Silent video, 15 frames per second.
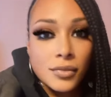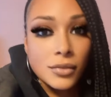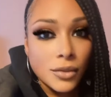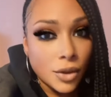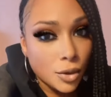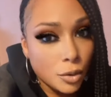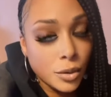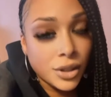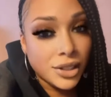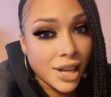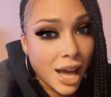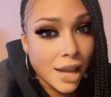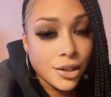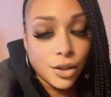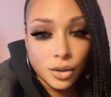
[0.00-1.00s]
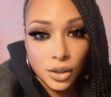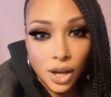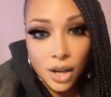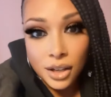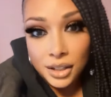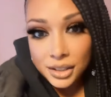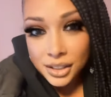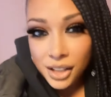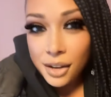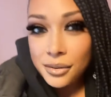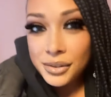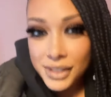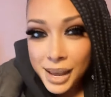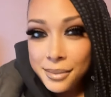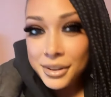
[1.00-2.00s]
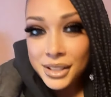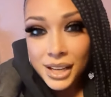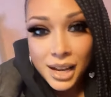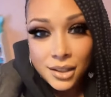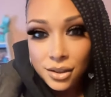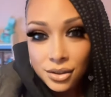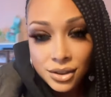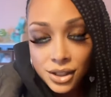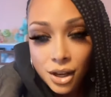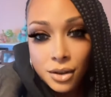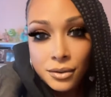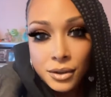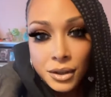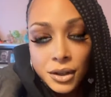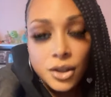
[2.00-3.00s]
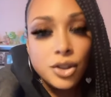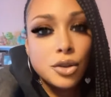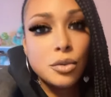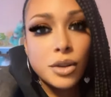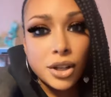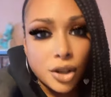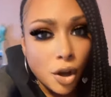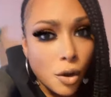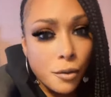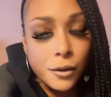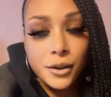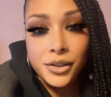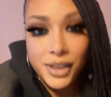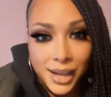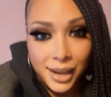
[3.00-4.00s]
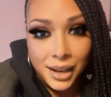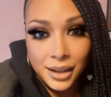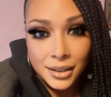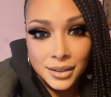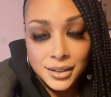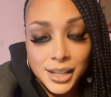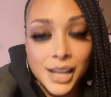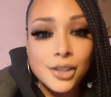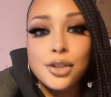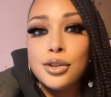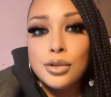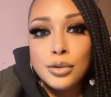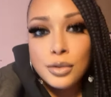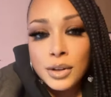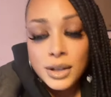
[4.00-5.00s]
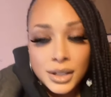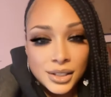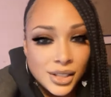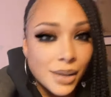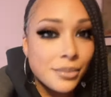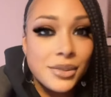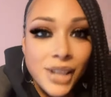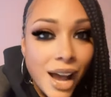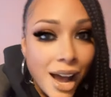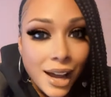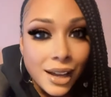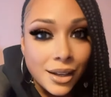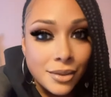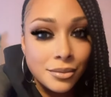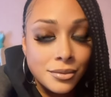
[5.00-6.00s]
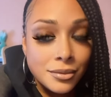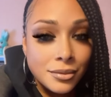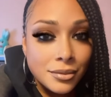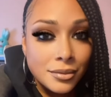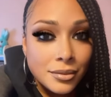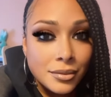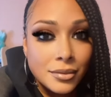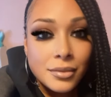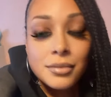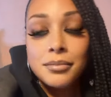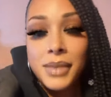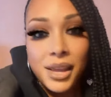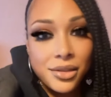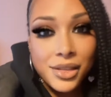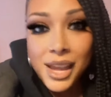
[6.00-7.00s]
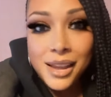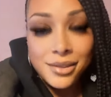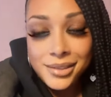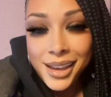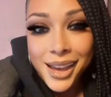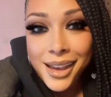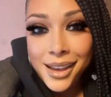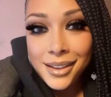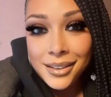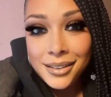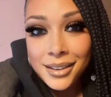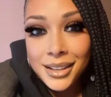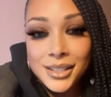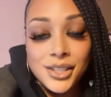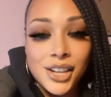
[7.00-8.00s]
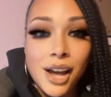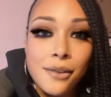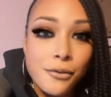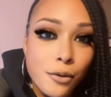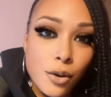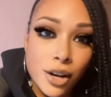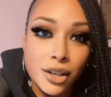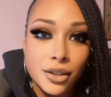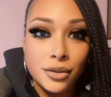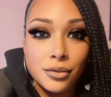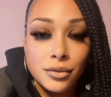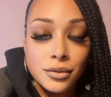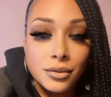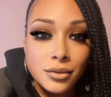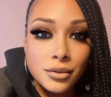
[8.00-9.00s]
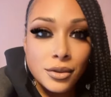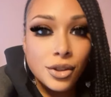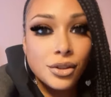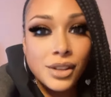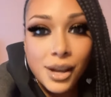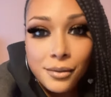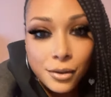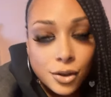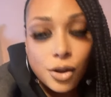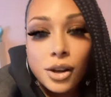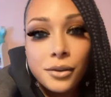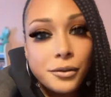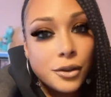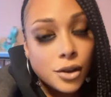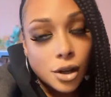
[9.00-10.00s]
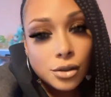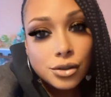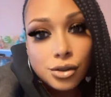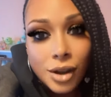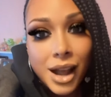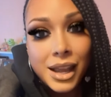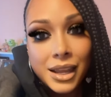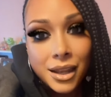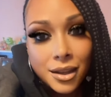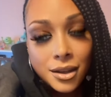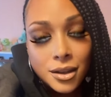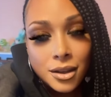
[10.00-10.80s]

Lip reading: you will not no longer self-sabotage yourself. You will go for things that you sometime may think that it's not for you. You'll never know if you don't try it.